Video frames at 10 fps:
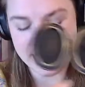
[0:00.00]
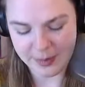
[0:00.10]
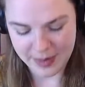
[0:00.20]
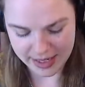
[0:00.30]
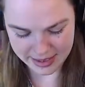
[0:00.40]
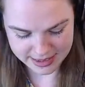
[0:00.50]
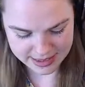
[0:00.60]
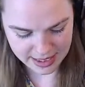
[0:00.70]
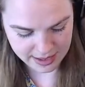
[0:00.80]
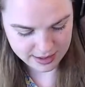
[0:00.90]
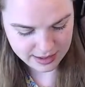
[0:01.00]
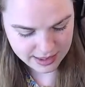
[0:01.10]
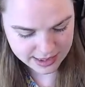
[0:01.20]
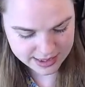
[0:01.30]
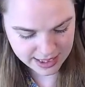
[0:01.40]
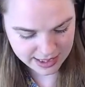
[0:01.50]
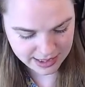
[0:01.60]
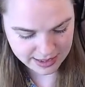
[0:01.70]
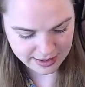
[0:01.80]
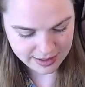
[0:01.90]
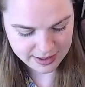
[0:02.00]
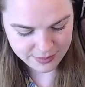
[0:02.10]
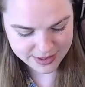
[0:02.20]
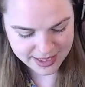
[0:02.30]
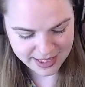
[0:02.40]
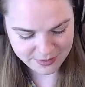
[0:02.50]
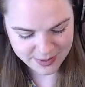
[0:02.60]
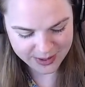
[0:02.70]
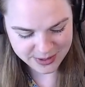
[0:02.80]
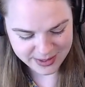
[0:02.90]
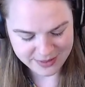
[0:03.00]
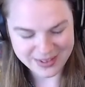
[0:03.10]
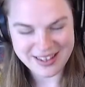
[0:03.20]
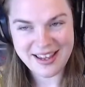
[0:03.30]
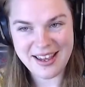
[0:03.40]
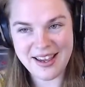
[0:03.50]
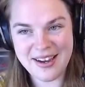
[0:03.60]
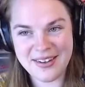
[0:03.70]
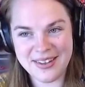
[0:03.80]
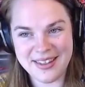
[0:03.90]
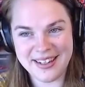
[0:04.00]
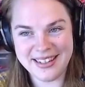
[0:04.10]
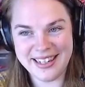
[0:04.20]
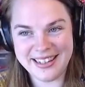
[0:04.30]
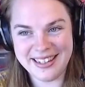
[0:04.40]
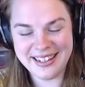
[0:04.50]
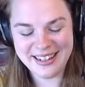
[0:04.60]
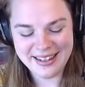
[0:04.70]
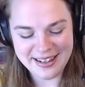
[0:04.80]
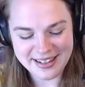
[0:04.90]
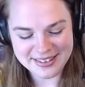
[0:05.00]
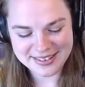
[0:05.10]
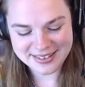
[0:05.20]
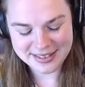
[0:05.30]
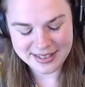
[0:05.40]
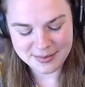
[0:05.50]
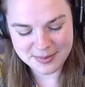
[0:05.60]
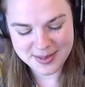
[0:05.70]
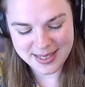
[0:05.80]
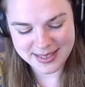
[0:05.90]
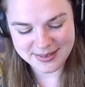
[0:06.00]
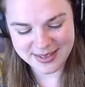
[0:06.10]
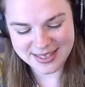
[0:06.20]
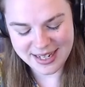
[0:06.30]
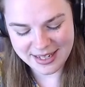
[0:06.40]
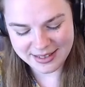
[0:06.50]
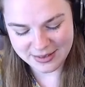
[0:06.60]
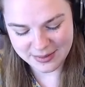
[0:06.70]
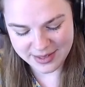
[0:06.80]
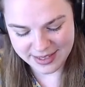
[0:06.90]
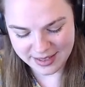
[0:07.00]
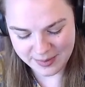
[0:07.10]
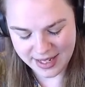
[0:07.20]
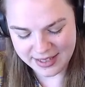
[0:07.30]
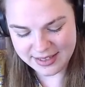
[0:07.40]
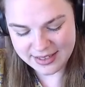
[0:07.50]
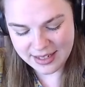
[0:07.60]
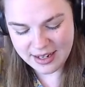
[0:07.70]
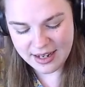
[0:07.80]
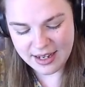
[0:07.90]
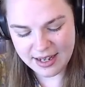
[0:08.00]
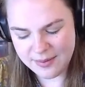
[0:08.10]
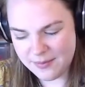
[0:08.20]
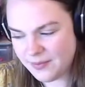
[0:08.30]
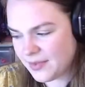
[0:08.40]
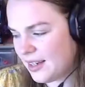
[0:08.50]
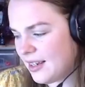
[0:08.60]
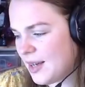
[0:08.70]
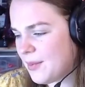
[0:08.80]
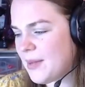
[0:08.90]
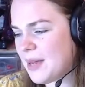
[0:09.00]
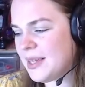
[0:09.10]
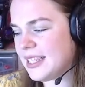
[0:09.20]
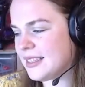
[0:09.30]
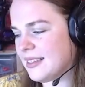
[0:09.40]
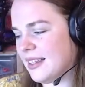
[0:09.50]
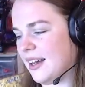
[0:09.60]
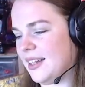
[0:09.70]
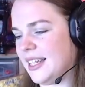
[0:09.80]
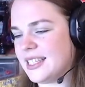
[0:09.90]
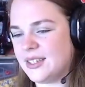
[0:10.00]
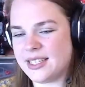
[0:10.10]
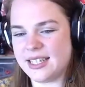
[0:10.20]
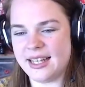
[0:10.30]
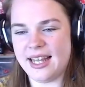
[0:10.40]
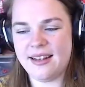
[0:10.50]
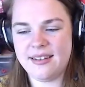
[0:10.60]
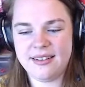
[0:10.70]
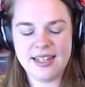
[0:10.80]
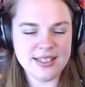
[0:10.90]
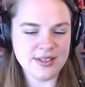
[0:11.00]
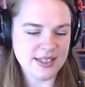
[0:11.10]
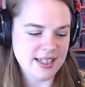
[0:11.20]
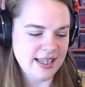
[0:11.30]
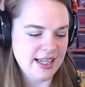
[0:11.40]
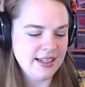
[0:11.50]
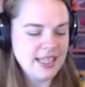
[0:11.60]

palette inside here, which I have been doing with everything lately. I'm obsessed with tiny little watercolor palettes. But maybe let's not start that. Let's not start that.